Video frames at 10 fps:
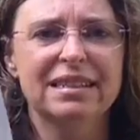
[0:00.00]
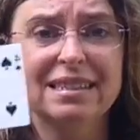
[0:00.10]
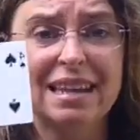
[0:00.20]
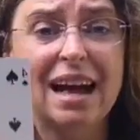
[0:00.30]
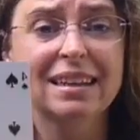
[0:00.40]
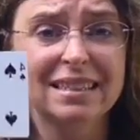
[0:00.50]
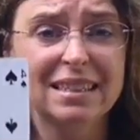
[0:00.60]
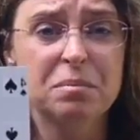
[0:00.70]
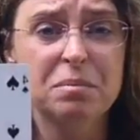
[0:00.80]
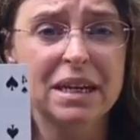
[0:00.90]
and solid
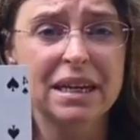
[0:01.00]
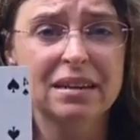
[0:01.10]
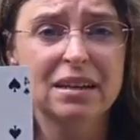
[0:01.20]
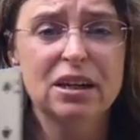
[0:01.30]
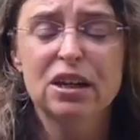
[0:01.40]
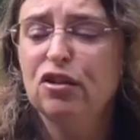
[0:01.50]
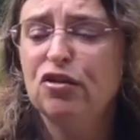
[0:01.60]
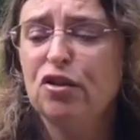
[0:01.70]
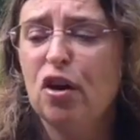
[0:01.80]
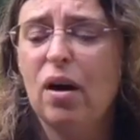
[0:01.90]
to me.
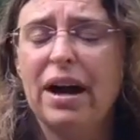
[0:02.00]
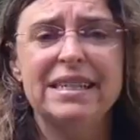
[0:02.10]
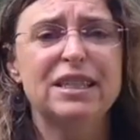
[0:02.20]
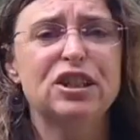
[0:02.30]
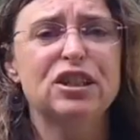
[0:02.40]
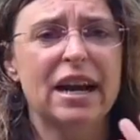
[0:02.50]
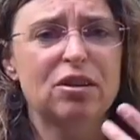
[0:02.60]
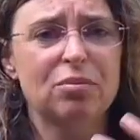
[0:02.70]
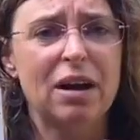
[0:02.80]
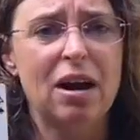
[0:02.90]
So I need to
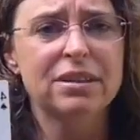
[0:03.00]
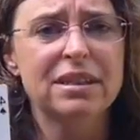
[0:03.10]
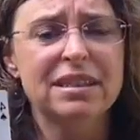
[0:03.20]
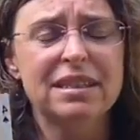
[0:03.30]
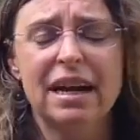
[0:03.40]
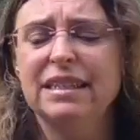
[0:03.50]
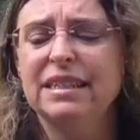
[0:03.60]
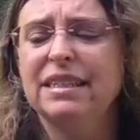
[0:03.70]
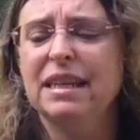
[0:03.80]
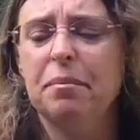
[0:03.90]
get grounded. I
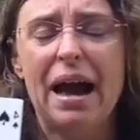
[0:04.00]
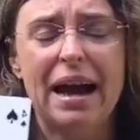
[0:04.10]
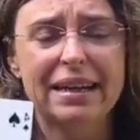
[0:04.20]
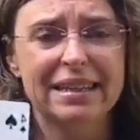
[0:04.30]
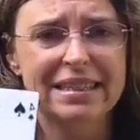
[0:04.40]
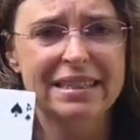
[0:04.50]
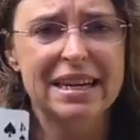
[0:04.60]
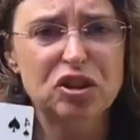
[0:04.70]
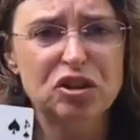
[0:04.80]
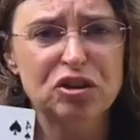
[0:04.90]
need to get back into
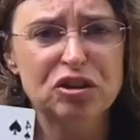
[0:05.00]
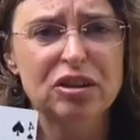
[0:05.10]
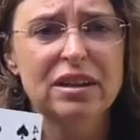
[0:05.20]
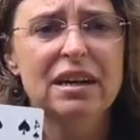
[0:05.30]
nature.